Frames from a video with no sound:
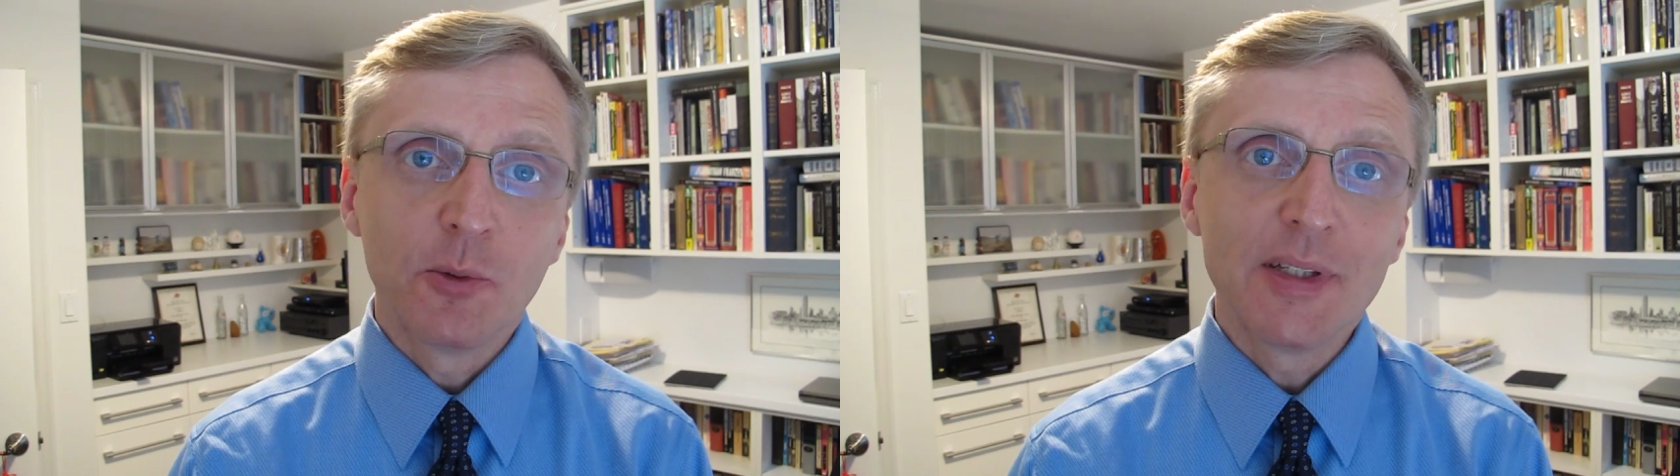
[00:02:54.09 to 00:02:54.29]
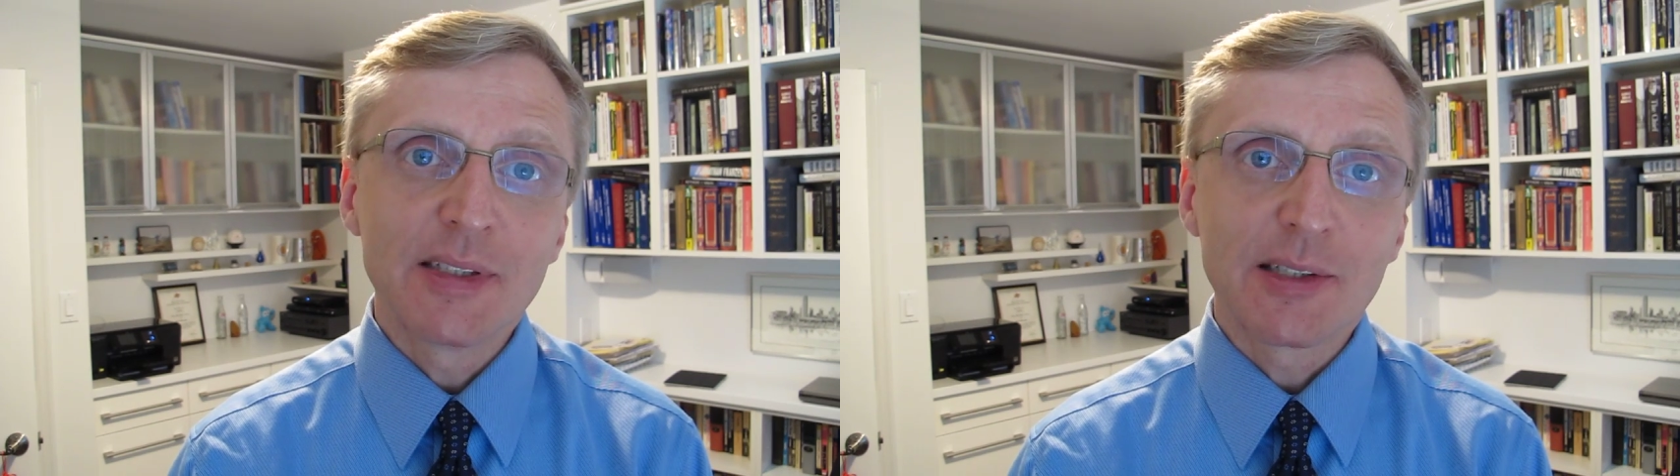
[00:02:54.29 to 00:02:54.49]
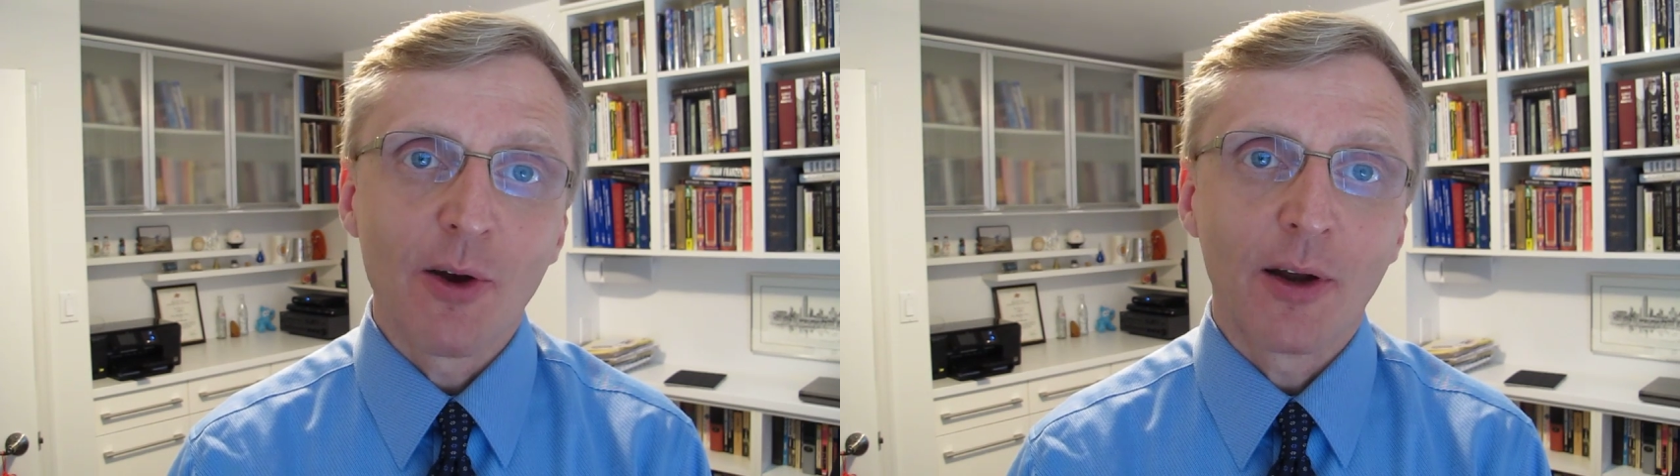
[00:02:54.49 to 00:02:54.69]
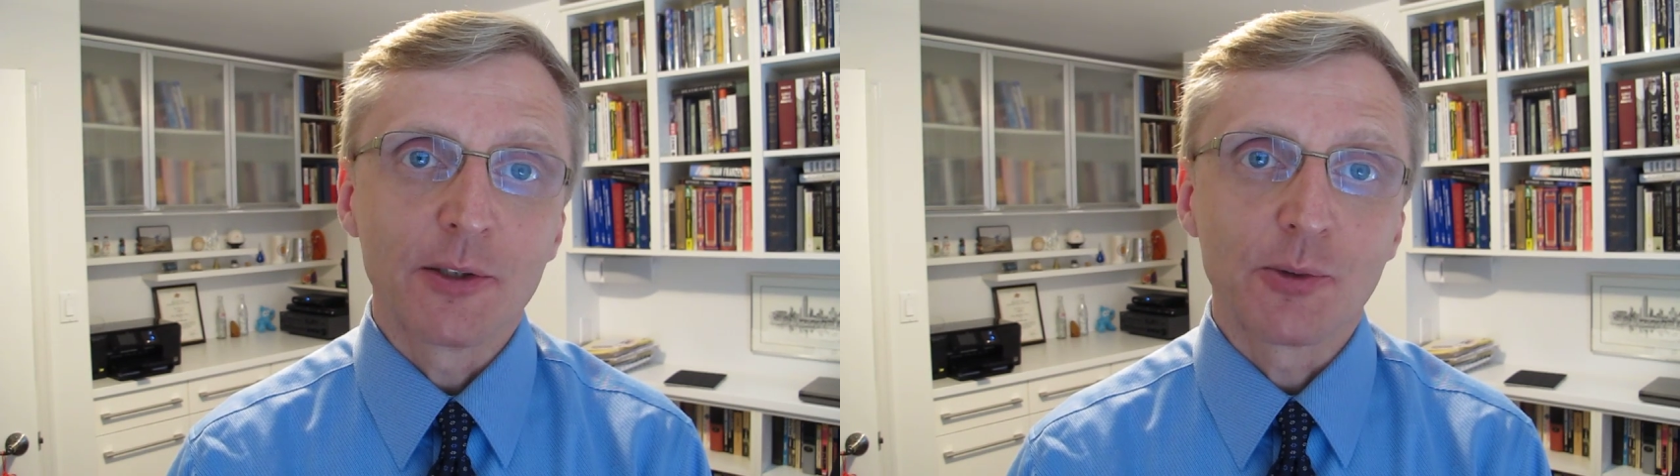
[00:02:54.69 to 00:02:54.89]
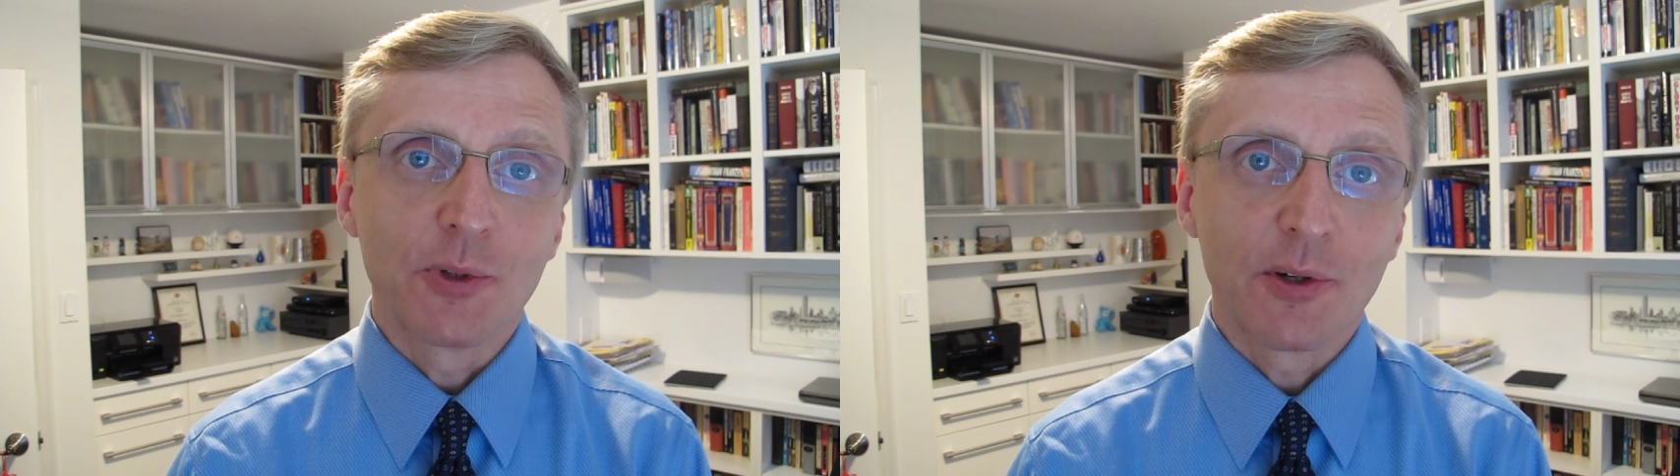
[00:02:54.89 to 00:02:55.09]
Louise
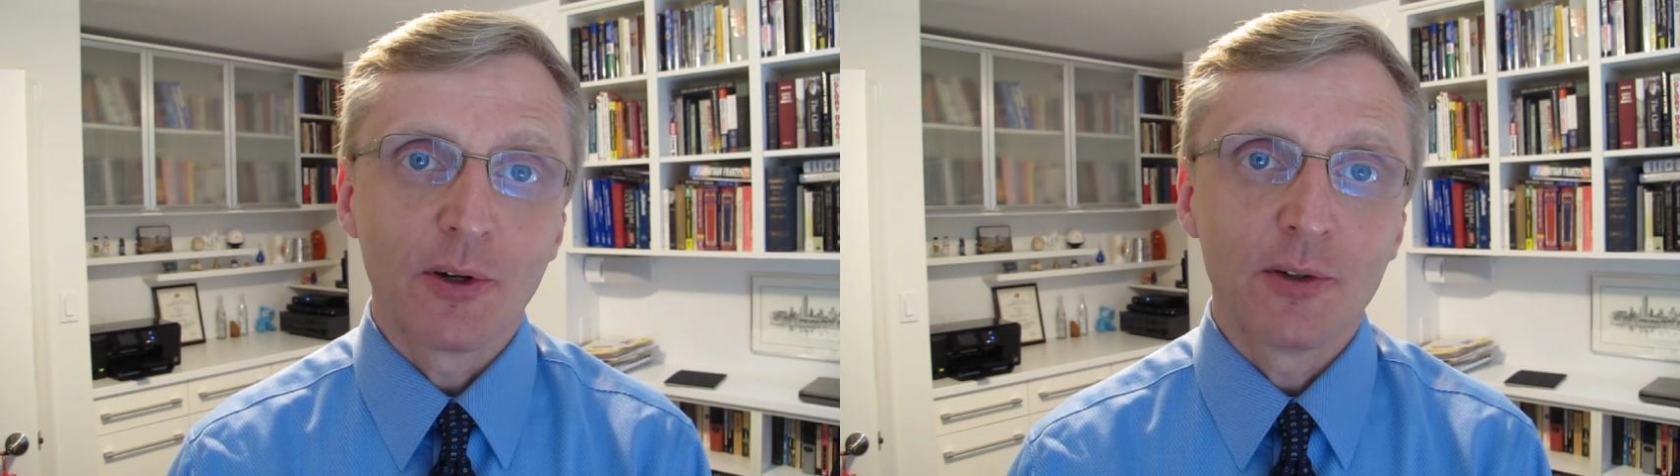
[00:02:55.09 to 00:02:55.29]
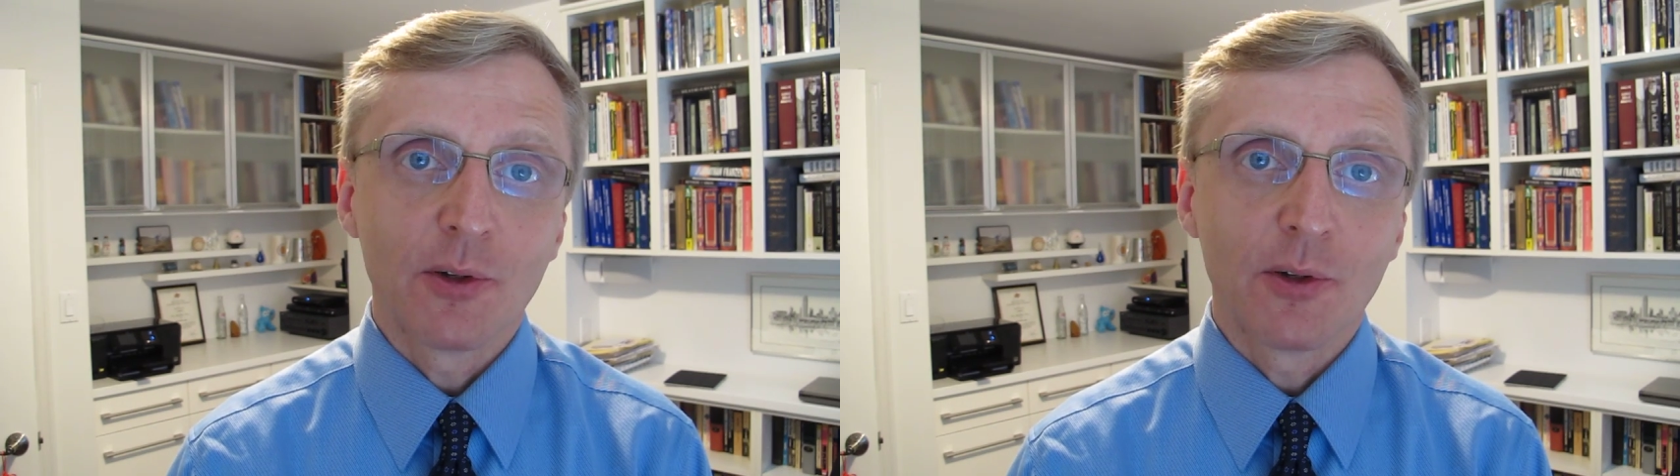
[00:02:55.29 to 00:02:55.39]
Slaughter's return